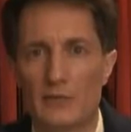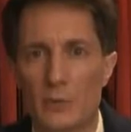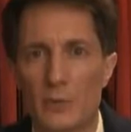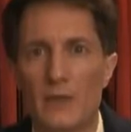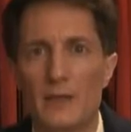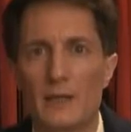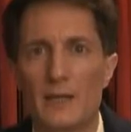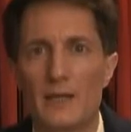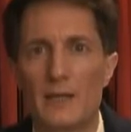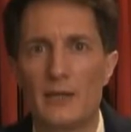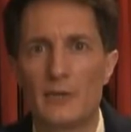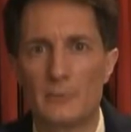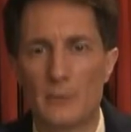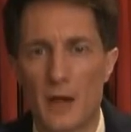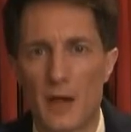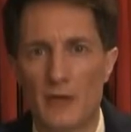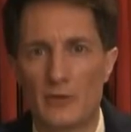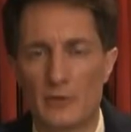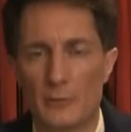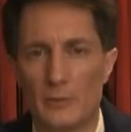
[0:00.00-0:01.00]
quickly as
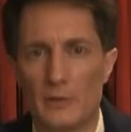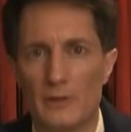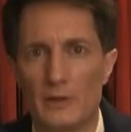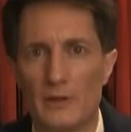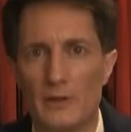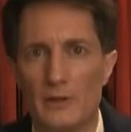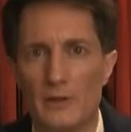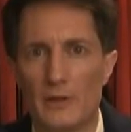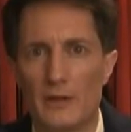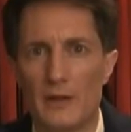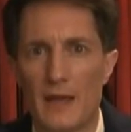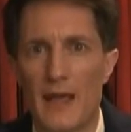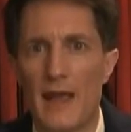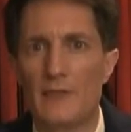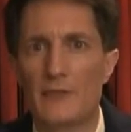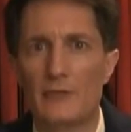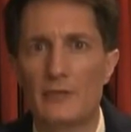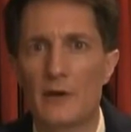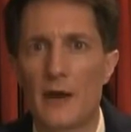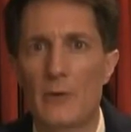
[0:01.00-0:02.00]
possible
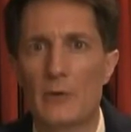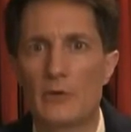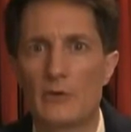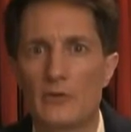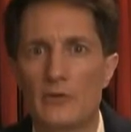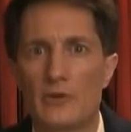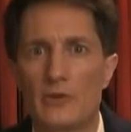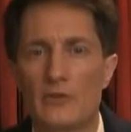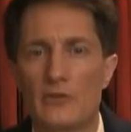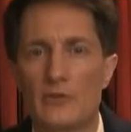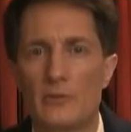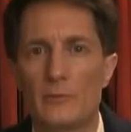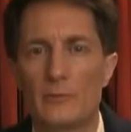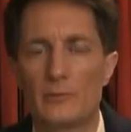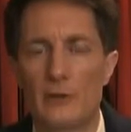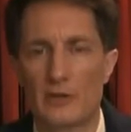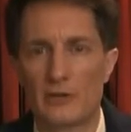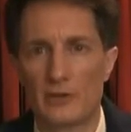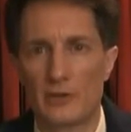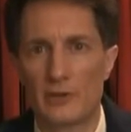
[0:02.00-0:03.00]
after our citizen
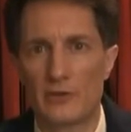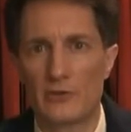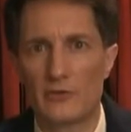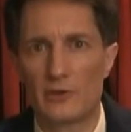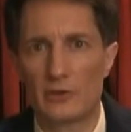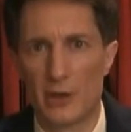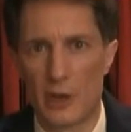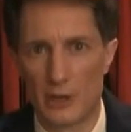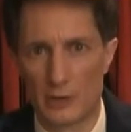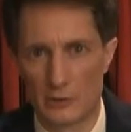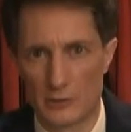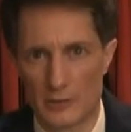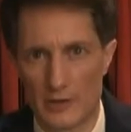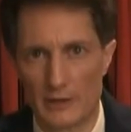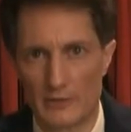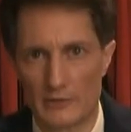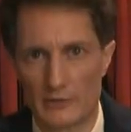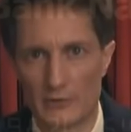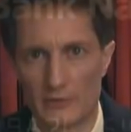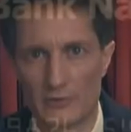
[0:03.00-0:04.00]
president's
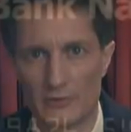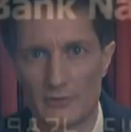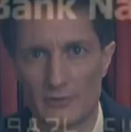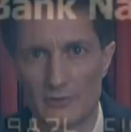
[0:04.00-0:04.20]
inauguration.